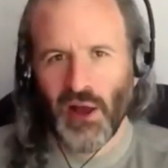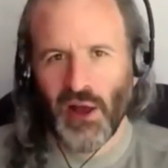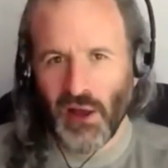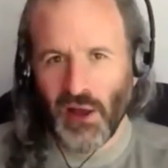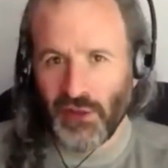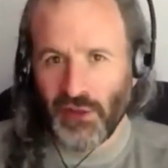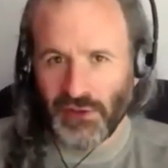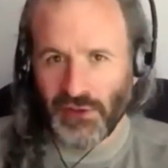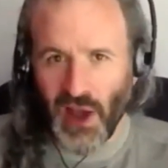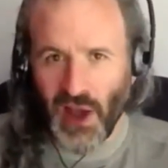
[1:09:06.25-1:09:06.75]

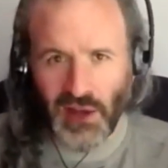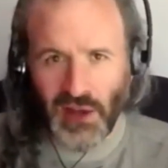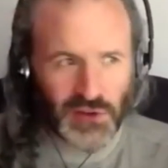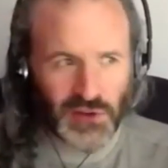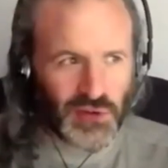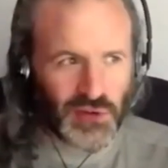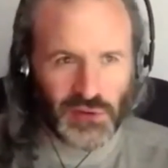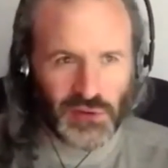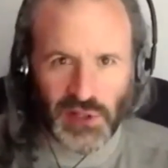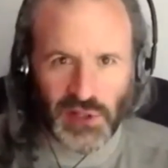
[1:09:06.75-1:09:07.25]
The doctors
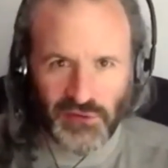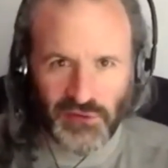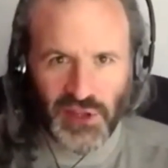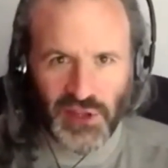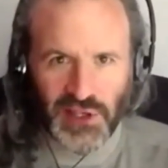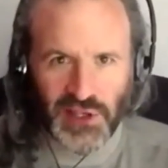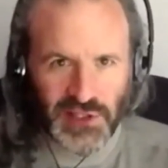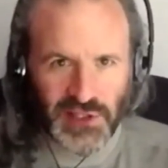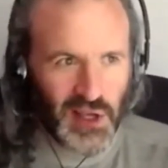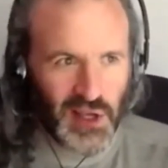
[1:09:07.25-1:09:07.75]
who live
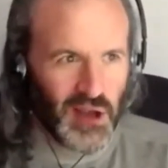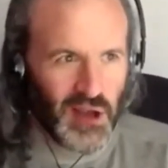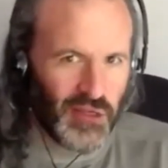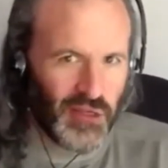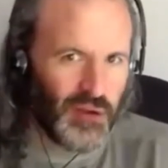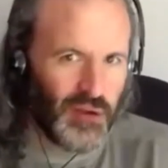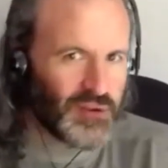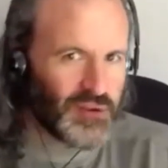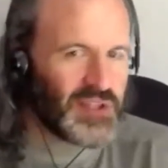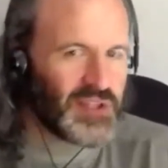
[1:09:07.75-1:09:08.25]
this,
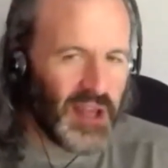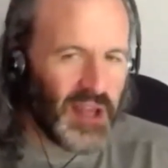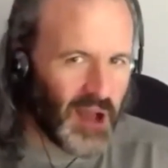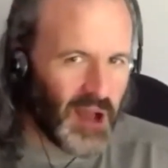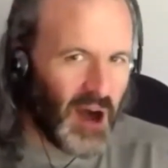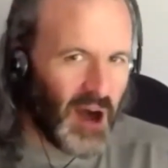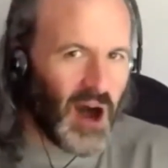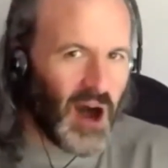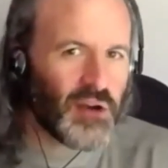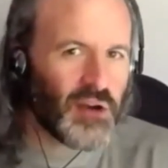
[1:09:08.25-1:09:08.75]
they're seeing
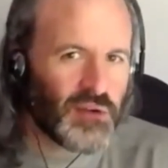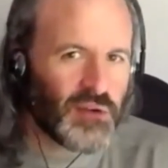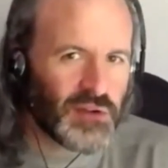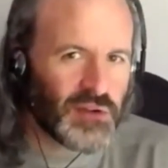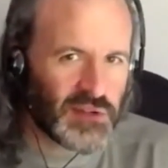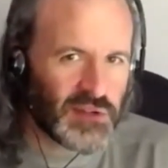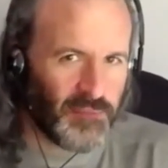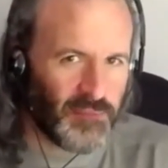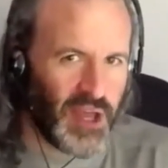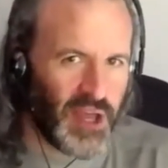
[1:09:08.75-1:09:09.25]
hundreds
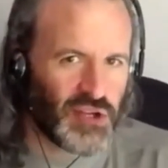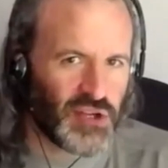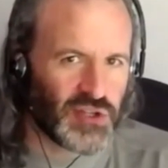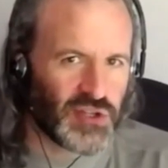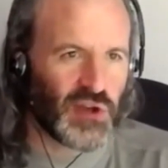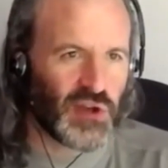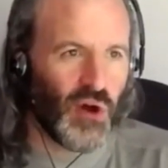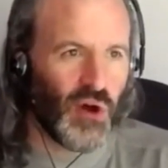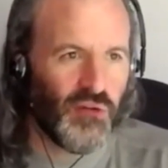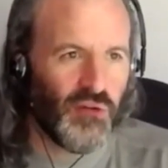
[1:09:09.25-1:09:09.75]
of patients
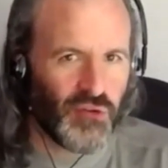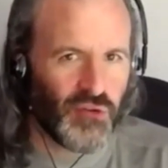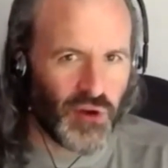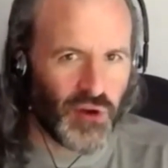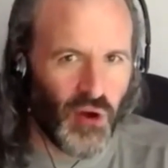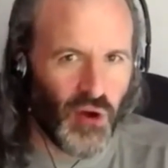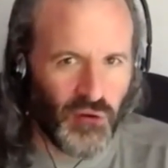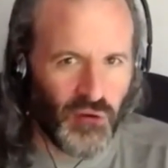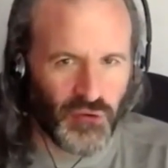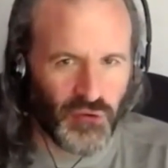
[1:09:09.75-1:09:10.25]
over and
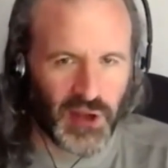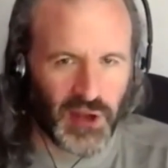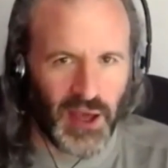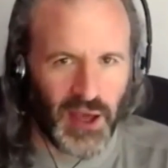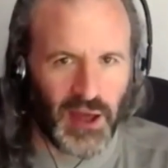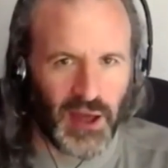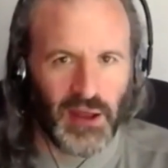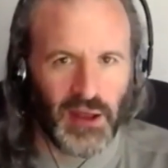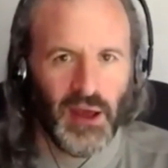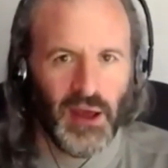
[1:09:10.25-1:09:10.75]
over
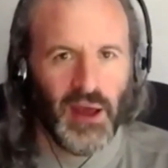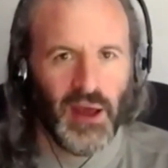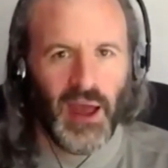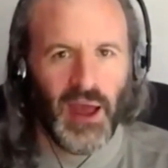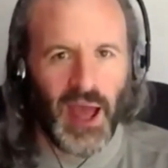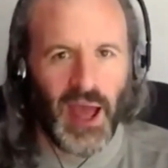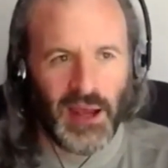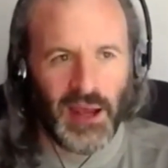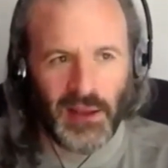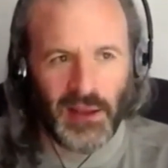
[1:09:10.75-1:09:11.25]
again,
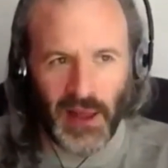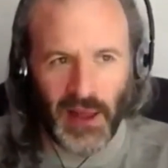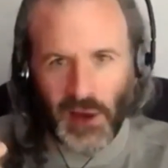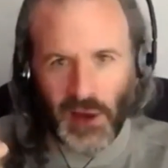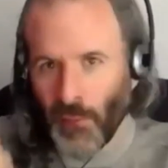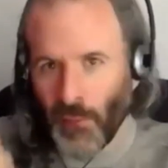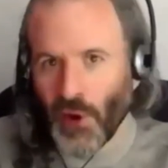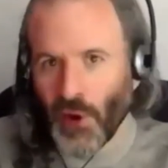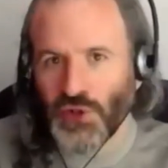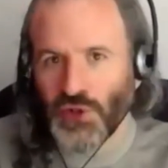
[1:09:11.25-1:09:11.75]
and like
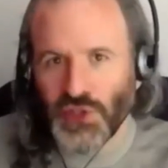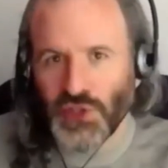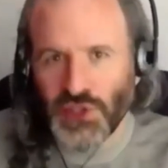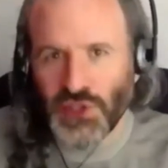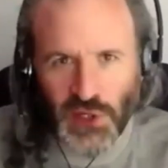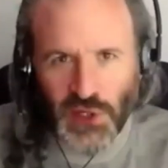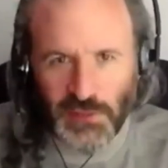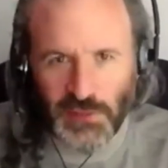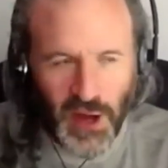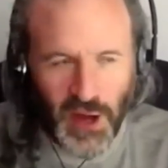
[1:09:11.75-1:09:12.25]
emergency
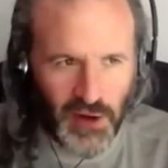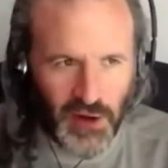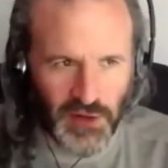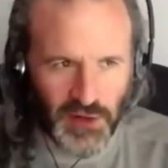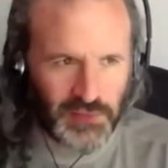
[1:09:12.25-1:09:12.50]
responders.